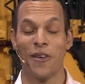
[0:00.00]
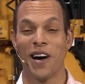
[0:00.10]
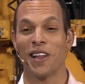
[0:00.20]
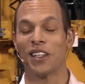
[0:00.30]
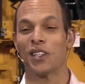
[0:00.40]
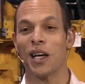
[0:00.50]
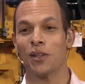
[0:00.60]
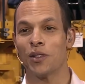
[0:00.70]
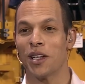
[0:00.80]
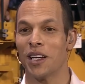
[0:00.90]
wow, that
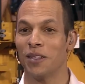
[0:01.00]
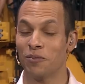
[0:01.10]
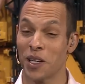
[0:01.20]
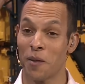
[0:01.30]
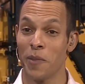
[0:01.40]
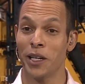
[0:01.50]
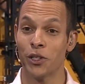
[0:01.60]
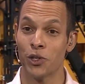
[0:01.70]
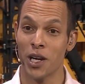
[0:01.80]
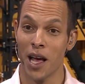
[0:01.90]
sounds like a major
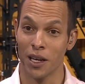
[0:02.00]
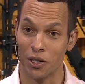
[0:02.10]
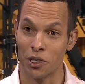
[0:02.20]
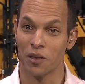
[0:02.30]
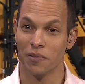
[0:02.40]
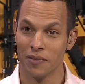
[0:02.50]
challenge.